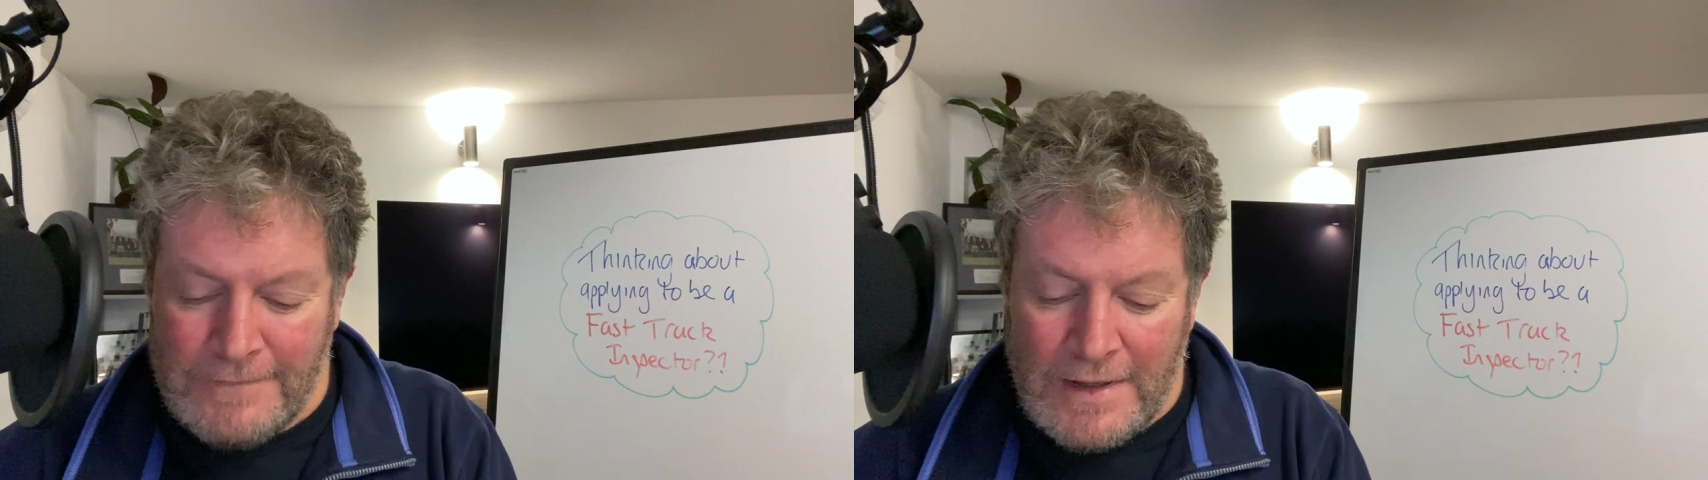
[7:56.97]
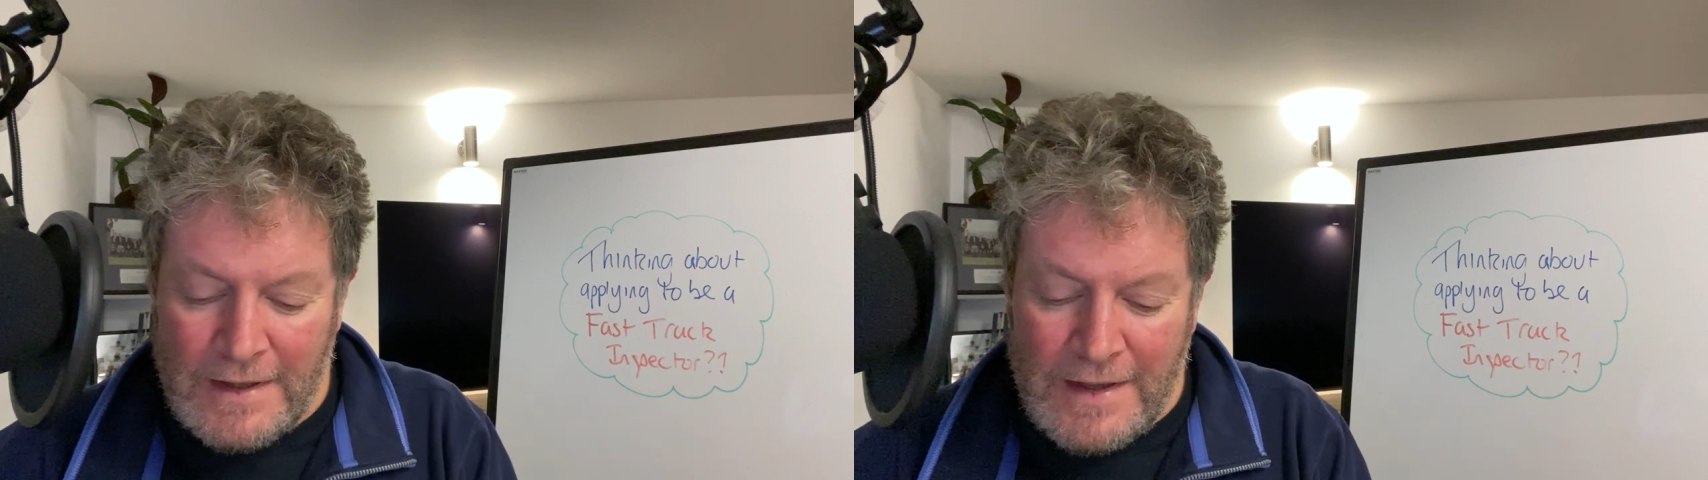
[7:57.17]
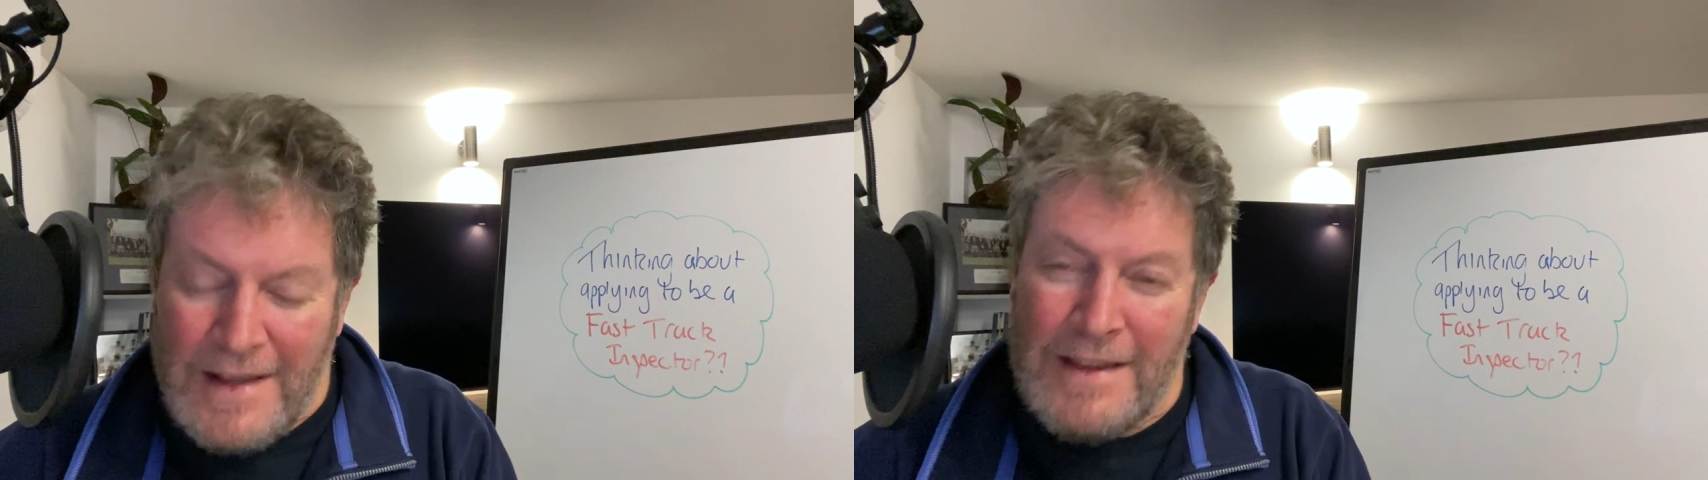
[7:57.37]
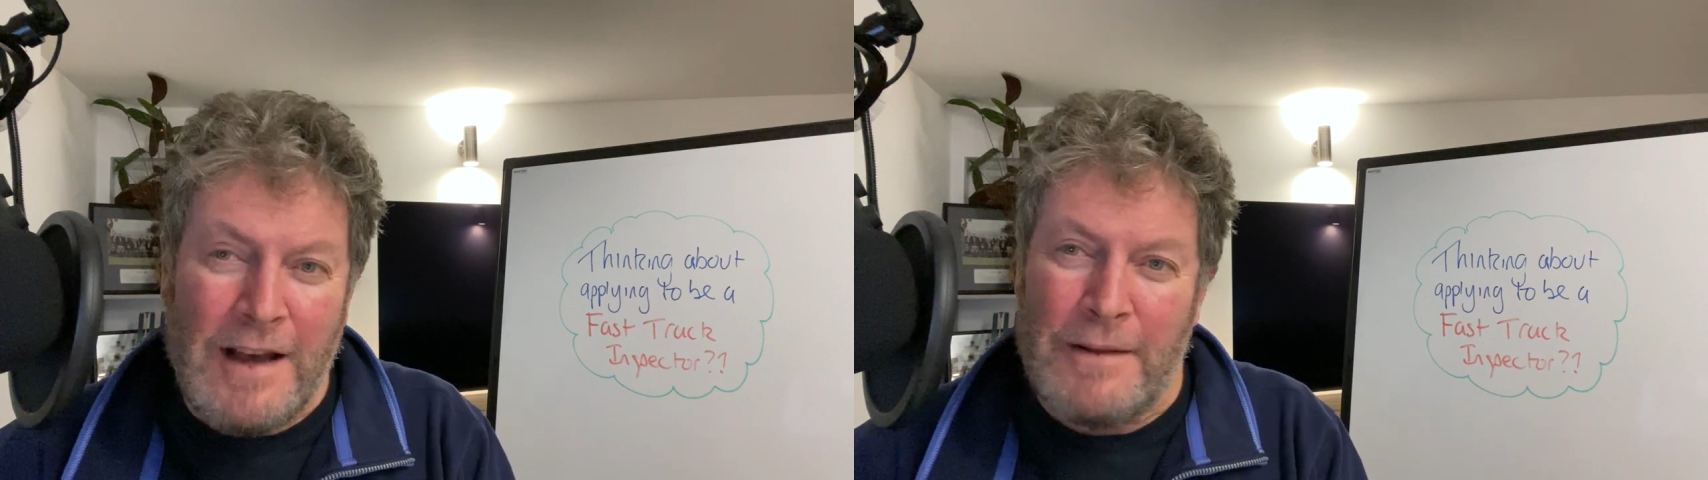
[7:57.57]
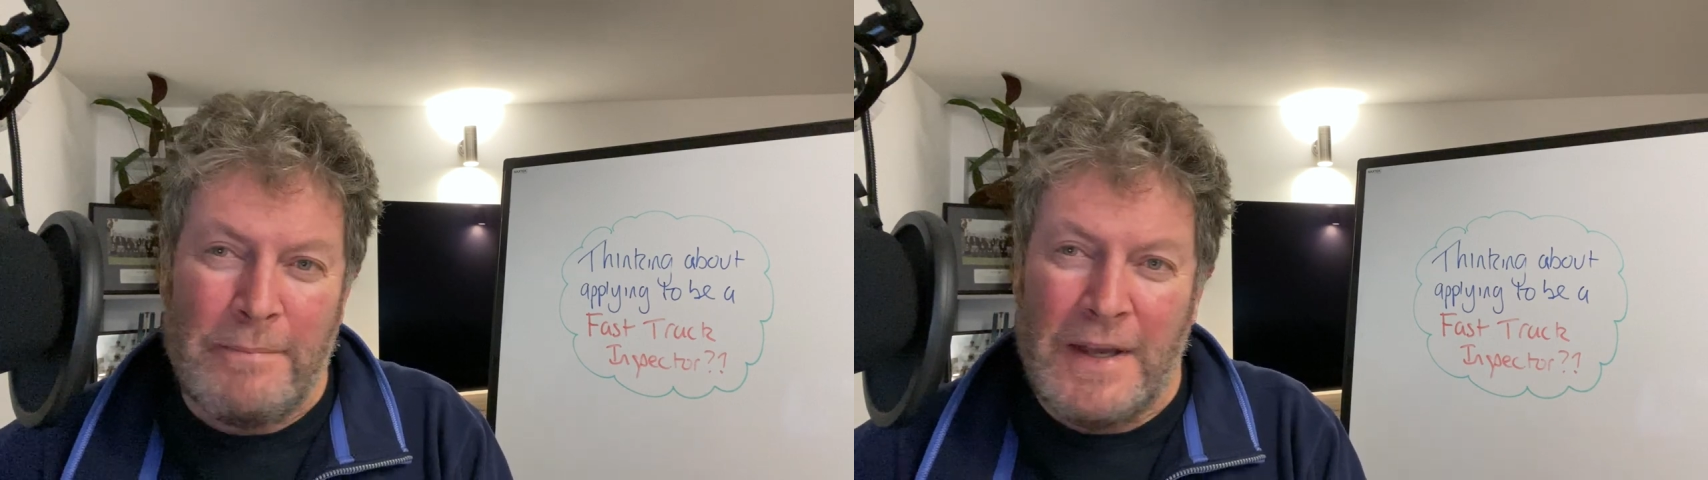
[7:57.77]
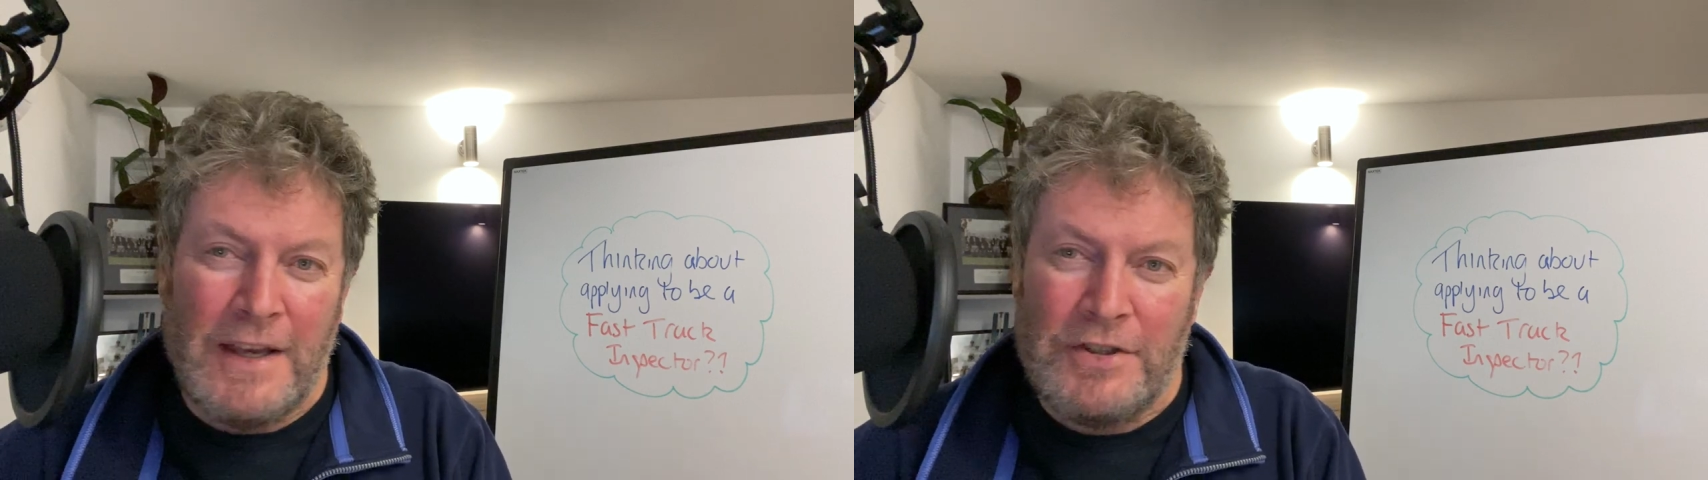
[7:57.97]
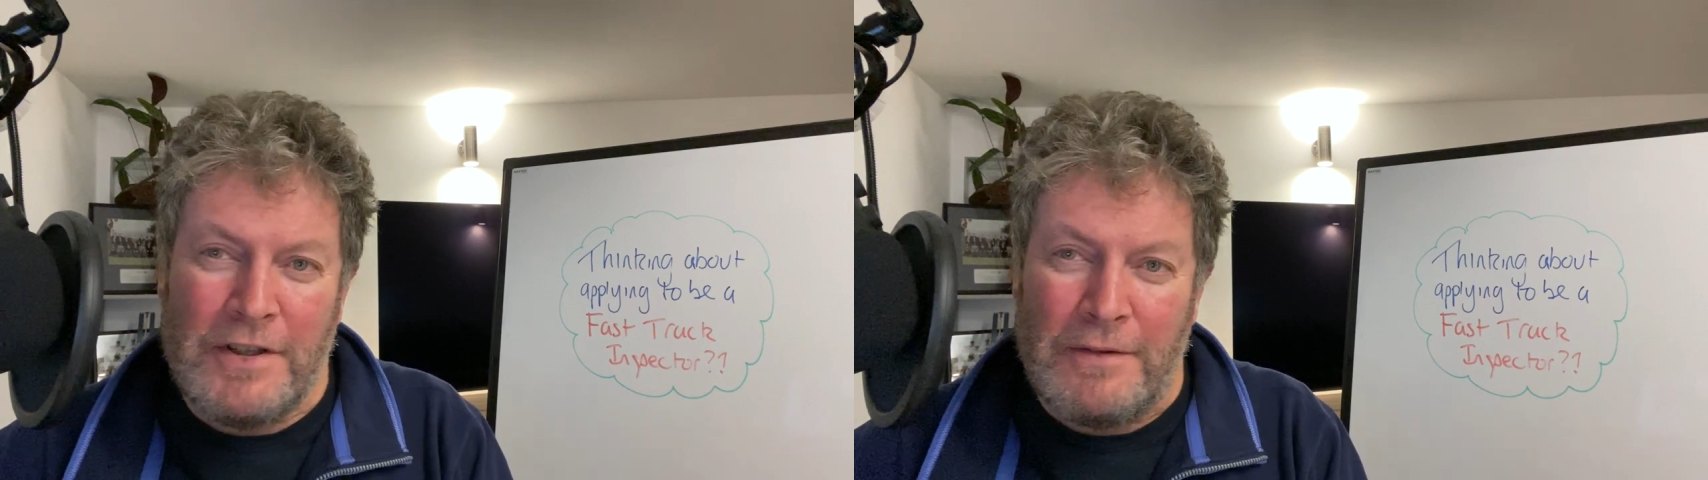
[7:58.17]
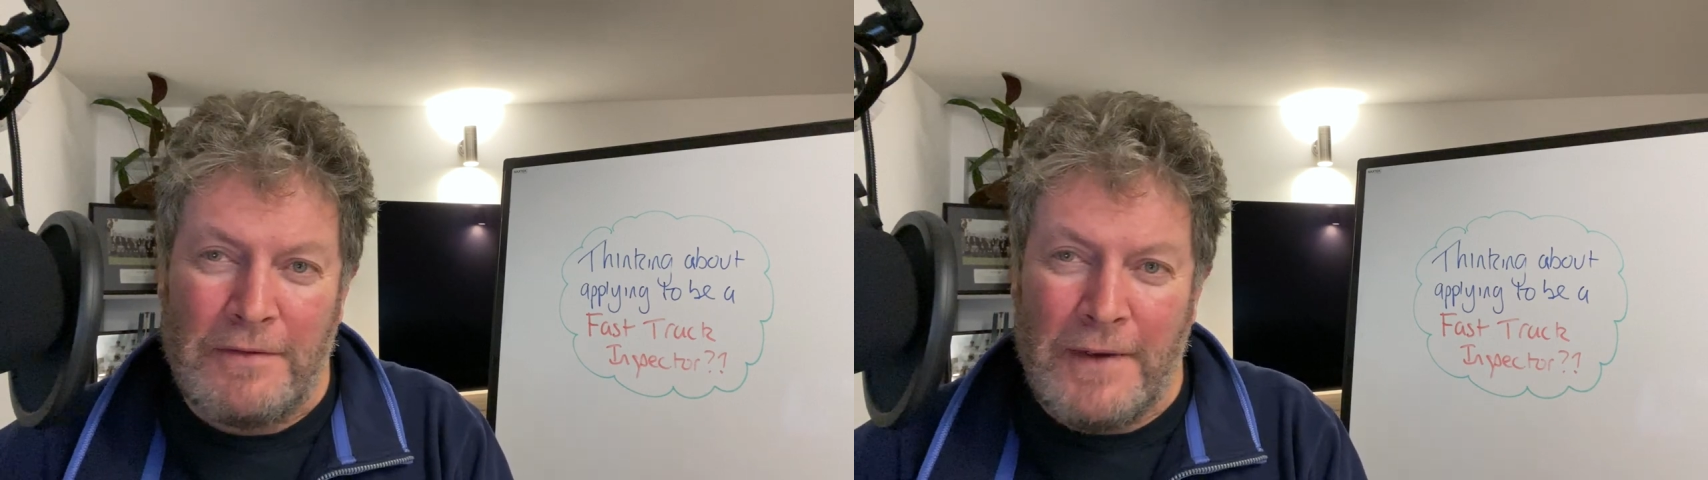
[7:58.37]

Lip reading: These aren't big issues